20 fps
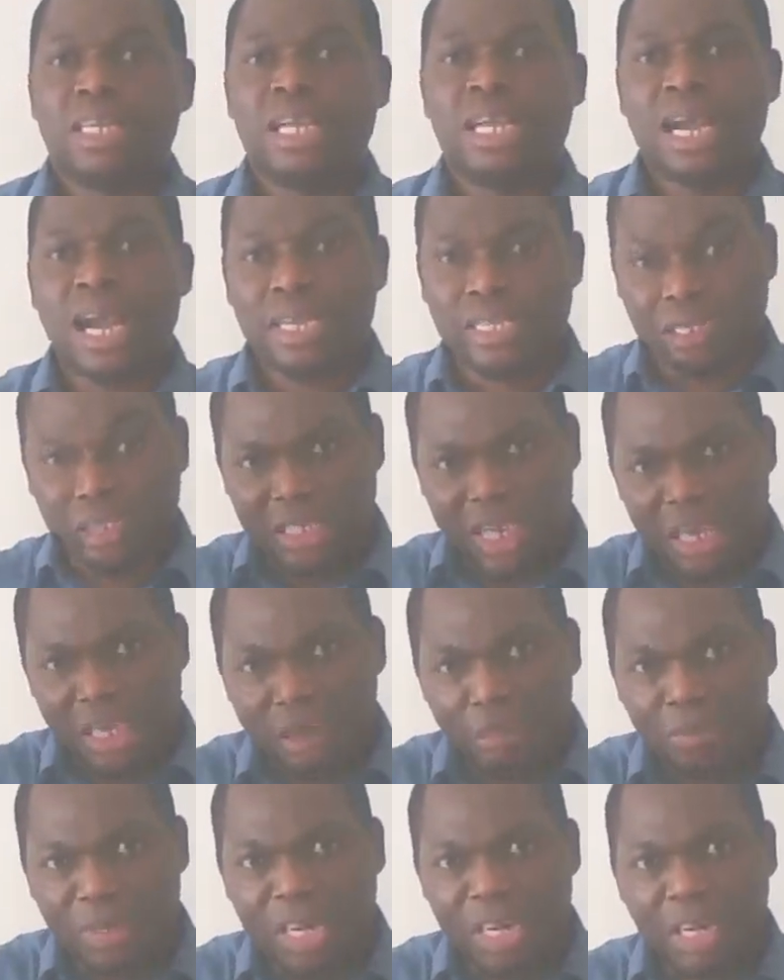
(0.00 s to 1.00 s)
They are
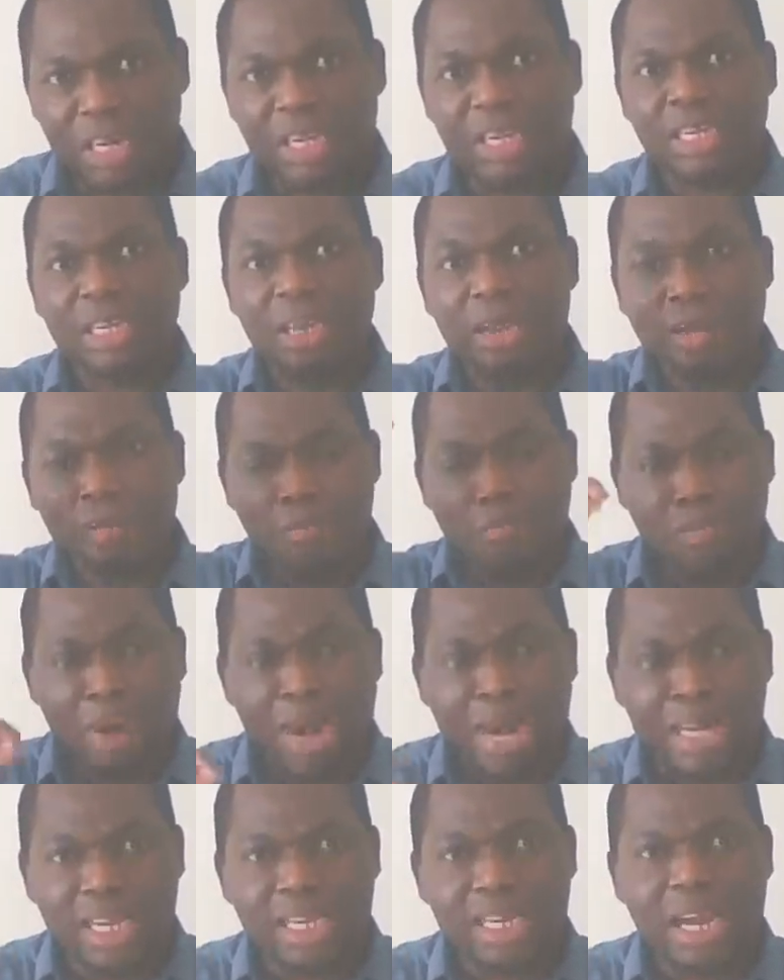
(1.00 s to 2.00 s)
deliberately
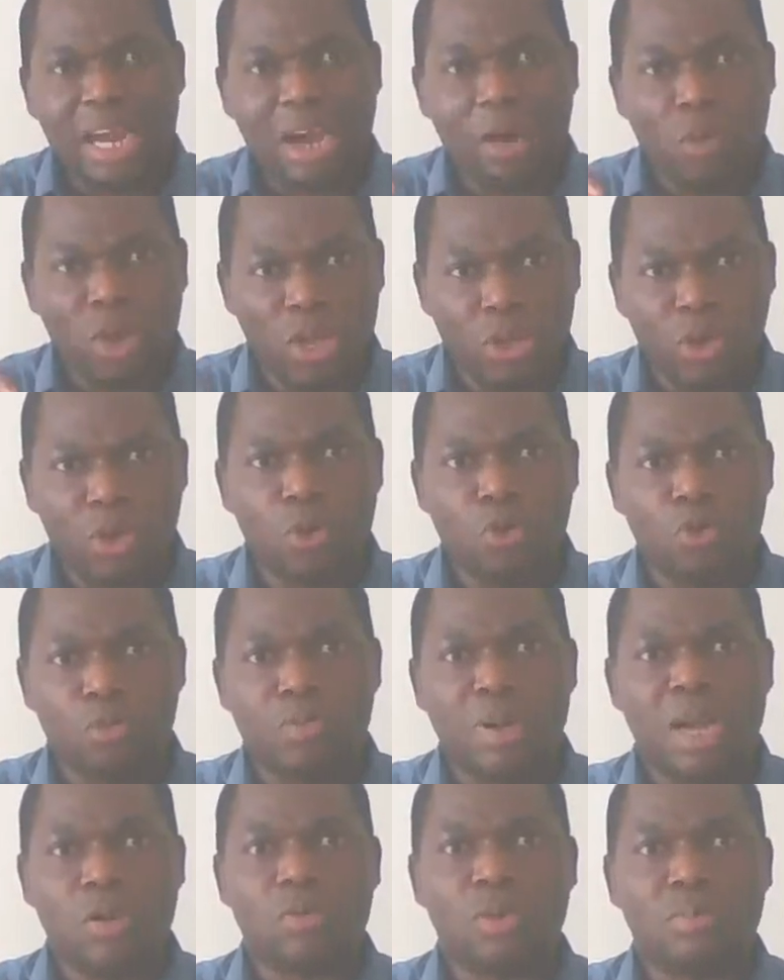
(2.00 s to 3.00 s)
marrying our
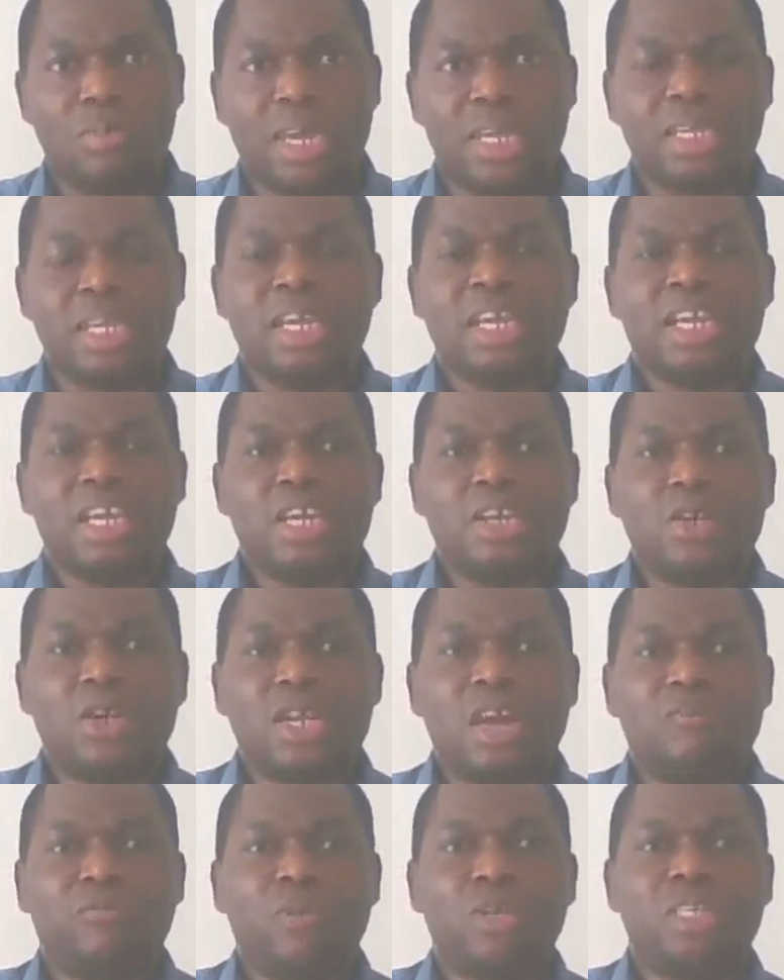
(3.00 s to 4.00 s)
Yoruba women
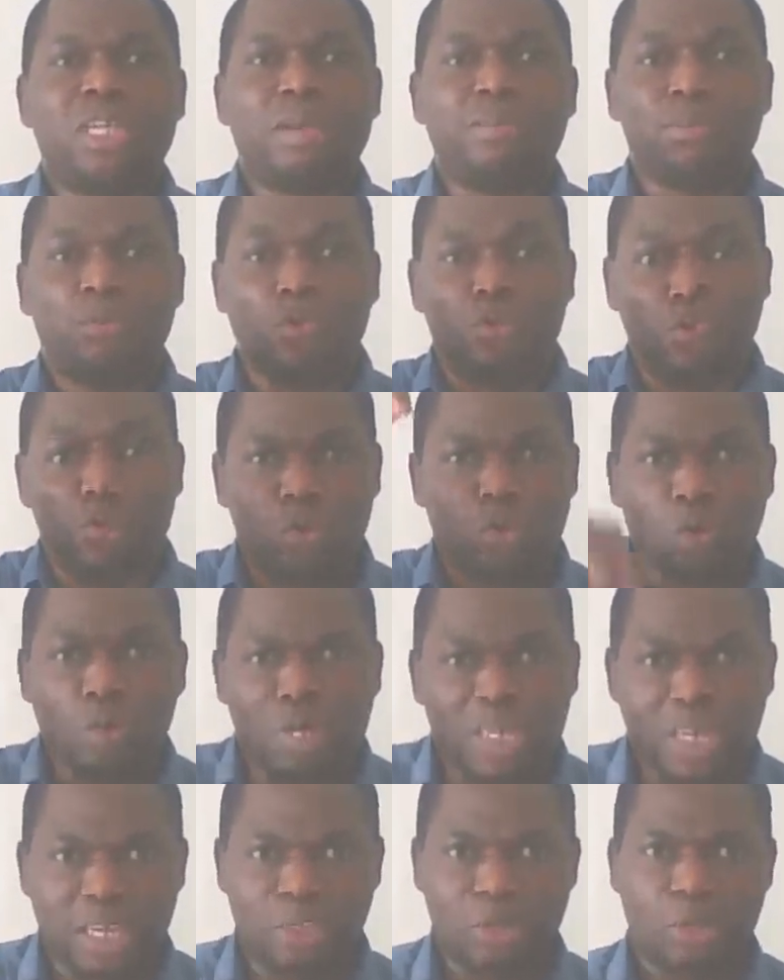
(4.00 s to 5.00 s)
in order for them to
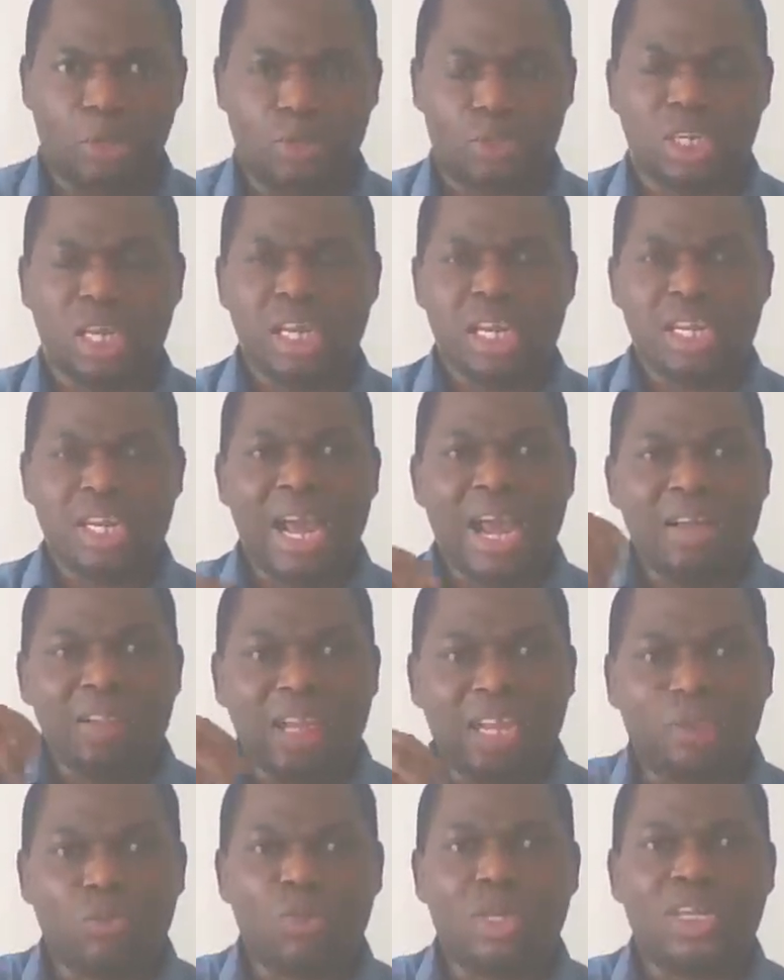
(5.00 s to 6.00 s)
dominate us.
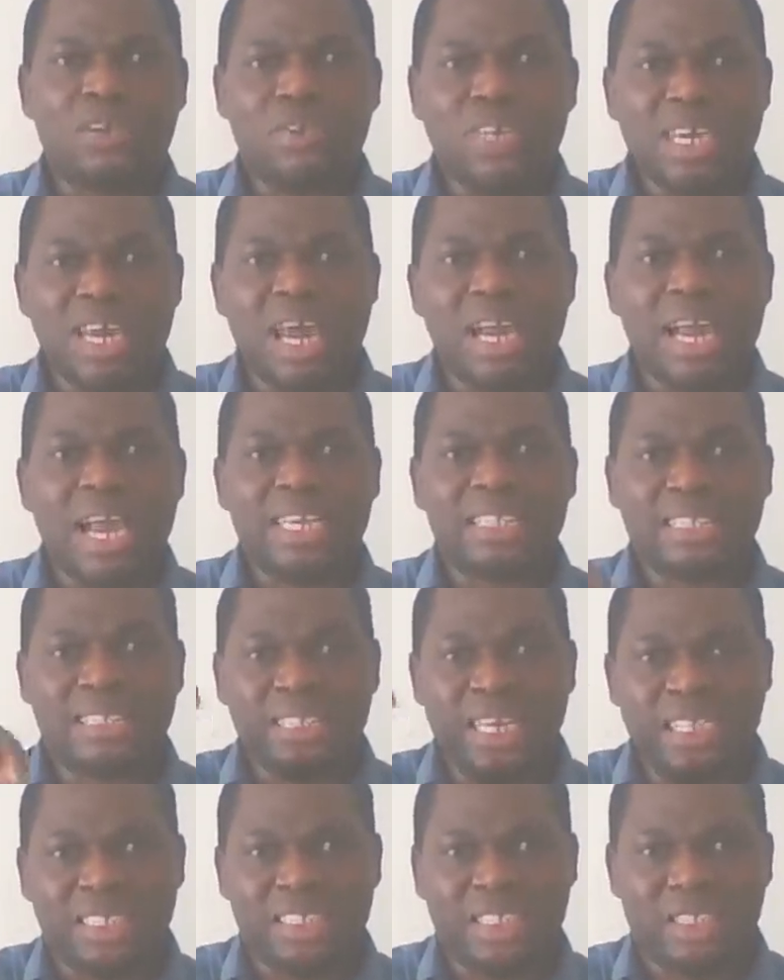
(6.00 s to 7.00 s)
Now that we
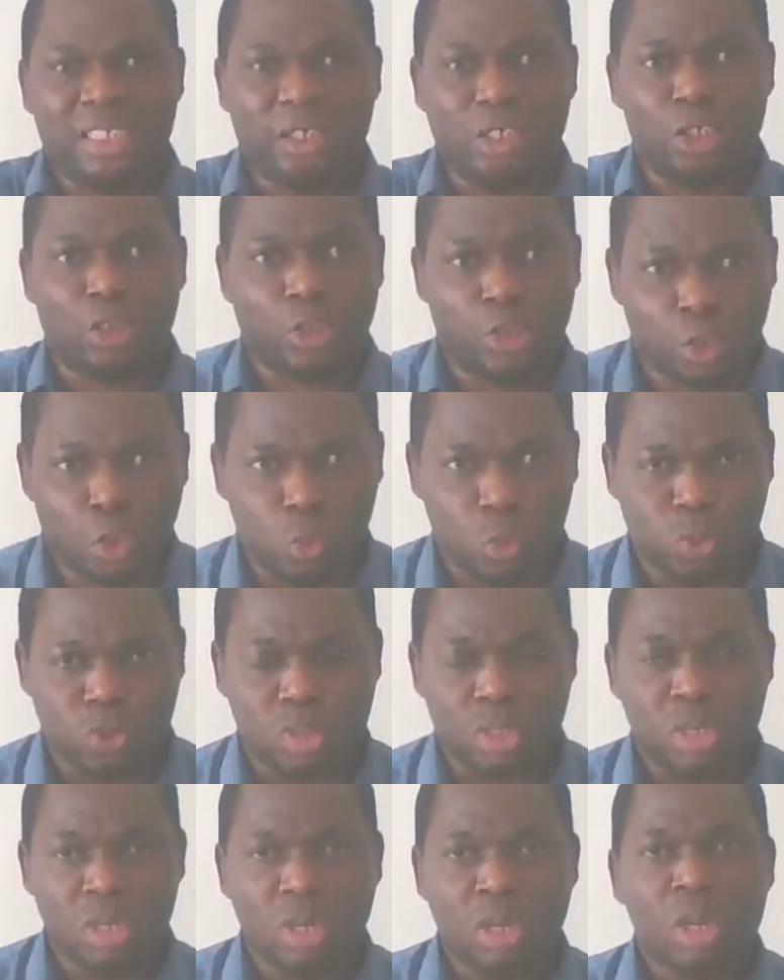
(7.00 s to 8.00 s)
realize this is the
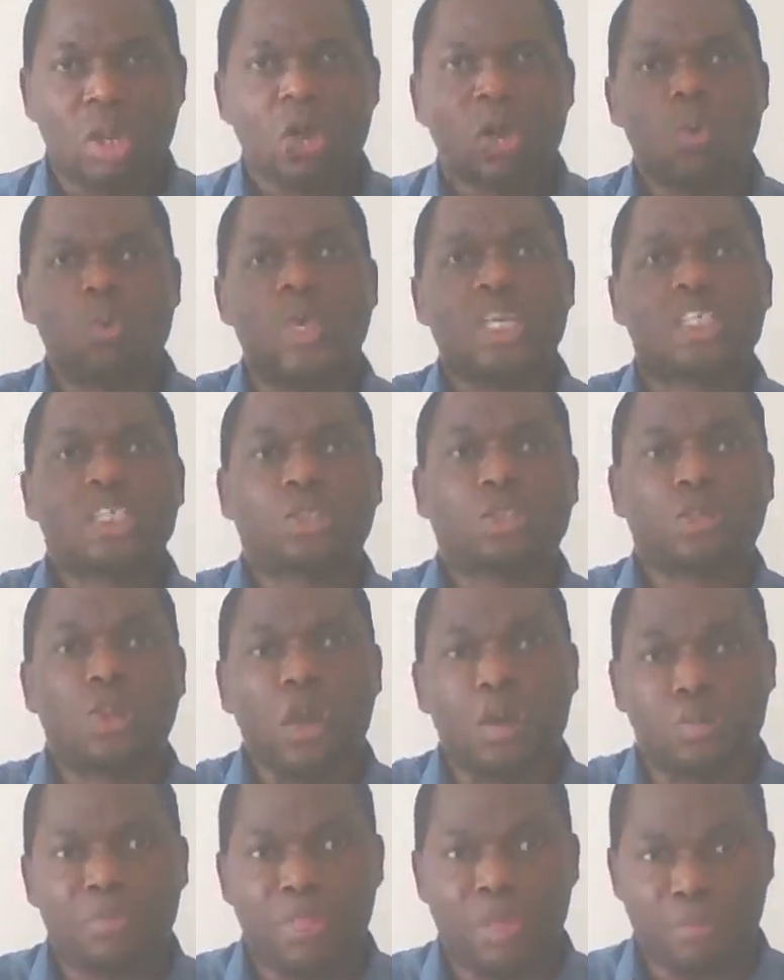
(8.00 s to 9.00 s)
truth, we
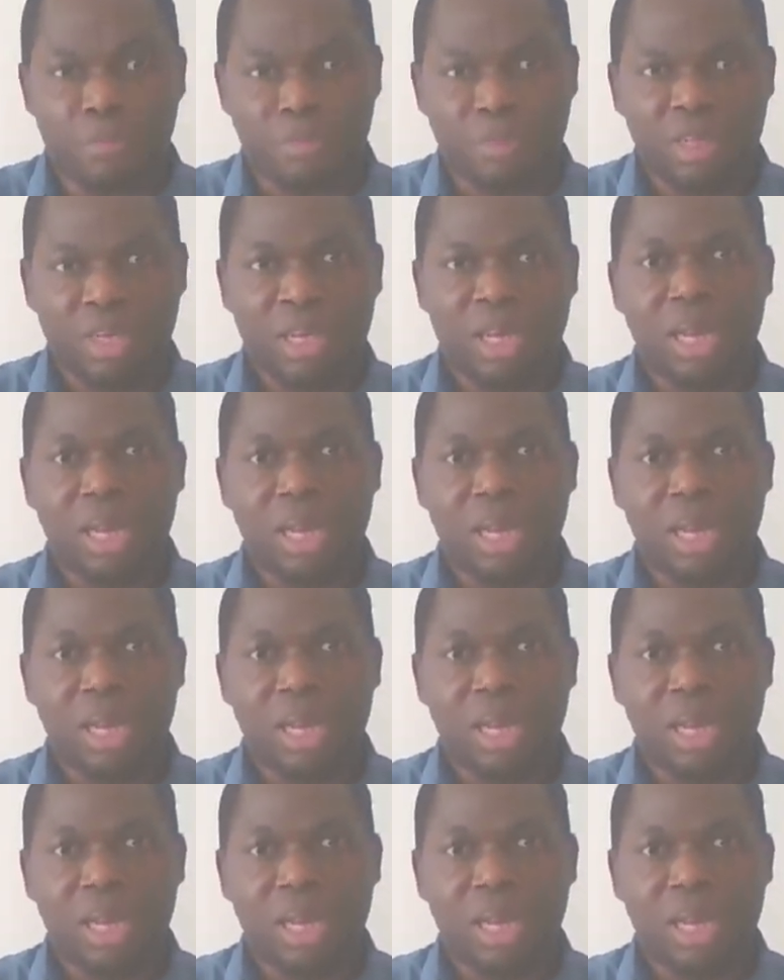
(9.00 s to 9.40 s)
stop them.